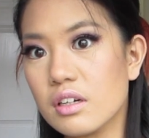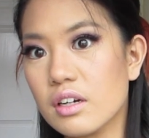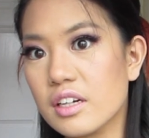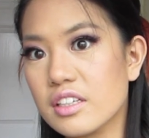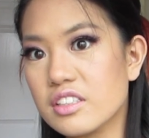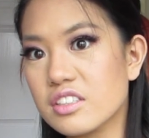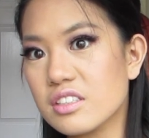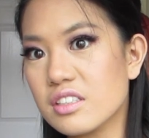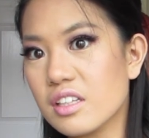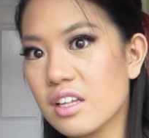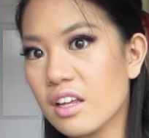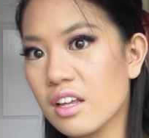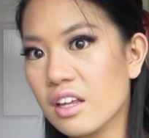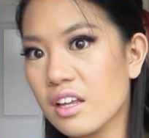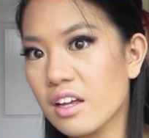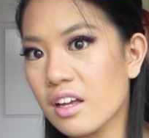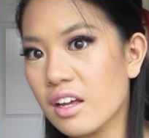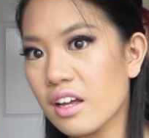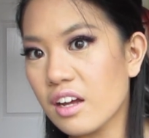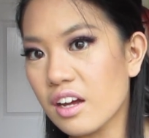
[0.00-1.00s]
I just
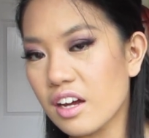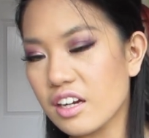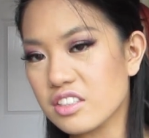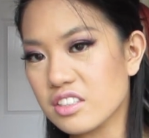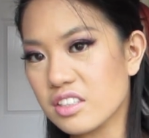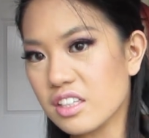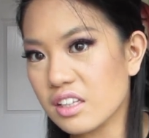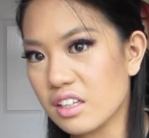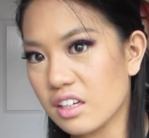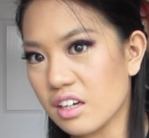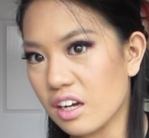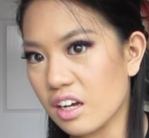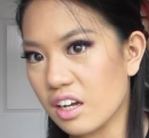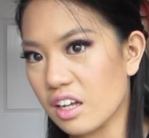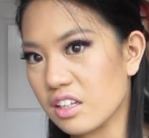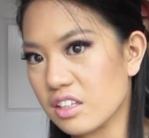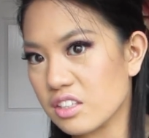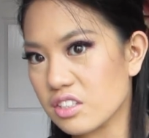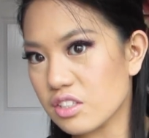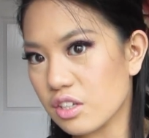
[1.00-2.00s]
think the
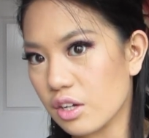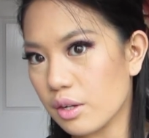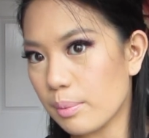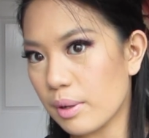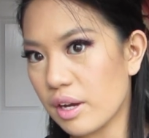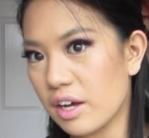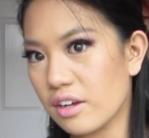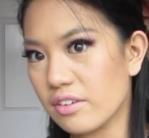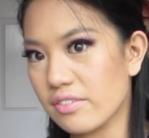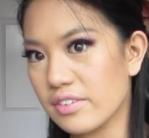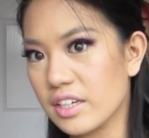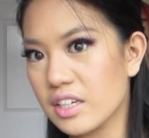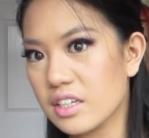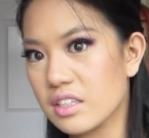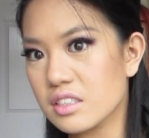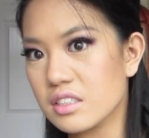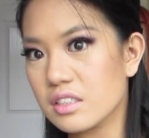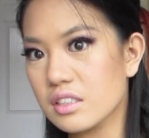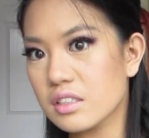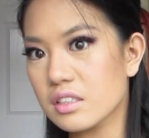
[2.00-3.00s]
curl is so
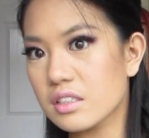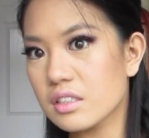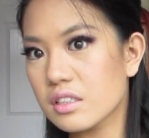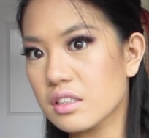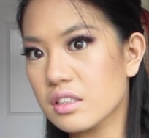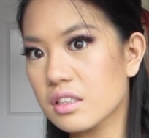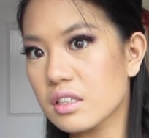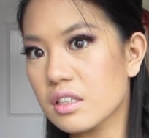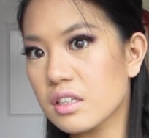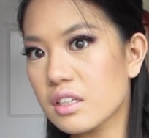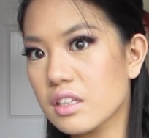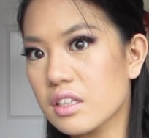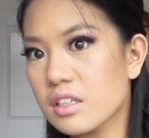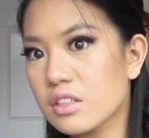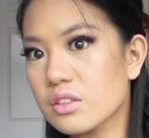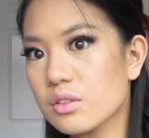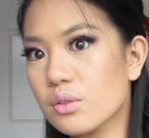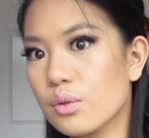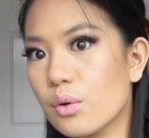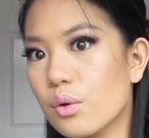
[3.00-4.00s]
perfect.
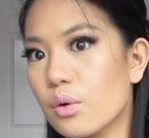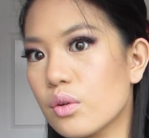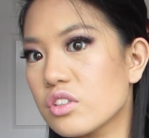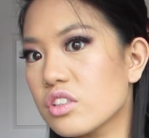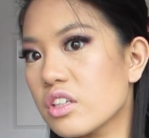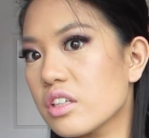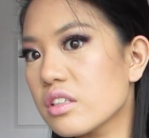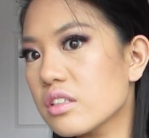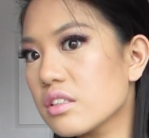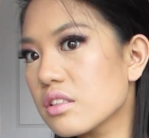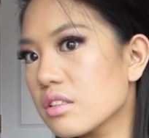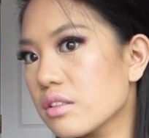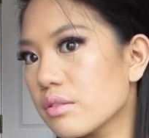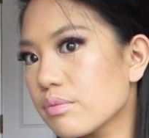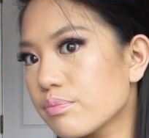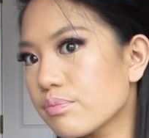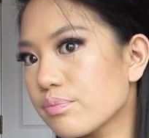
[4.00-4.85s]
It's gorgeous.